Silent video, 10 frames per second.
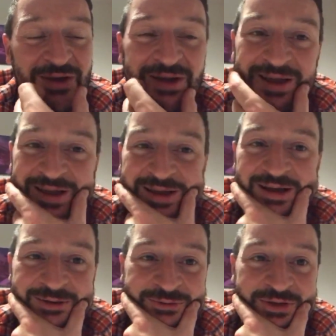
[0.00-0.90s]
you,
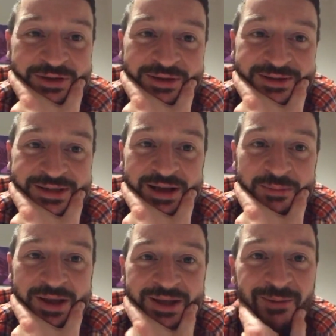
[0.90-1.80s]
and I was going to take the
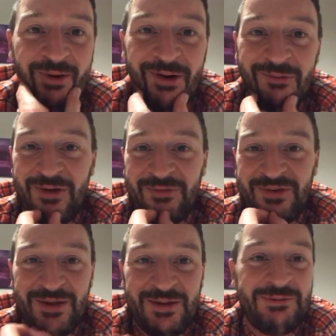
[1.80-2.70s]
mickey, but I've left
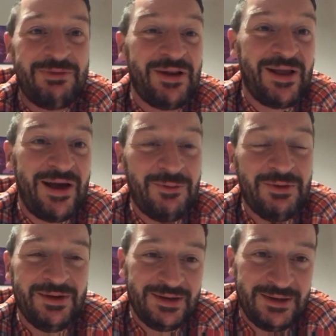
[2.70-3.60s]
it for now,
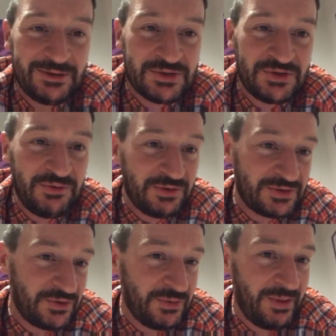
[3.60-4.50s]
because you've not
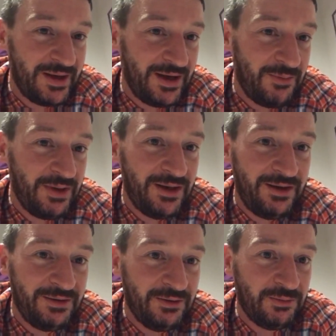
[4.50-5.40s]
took the mickey out of me
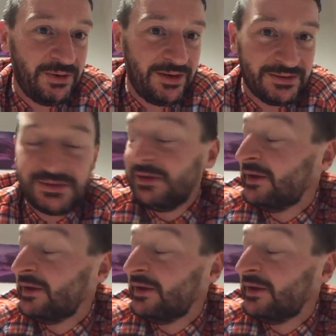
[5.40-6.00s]
like the other one has.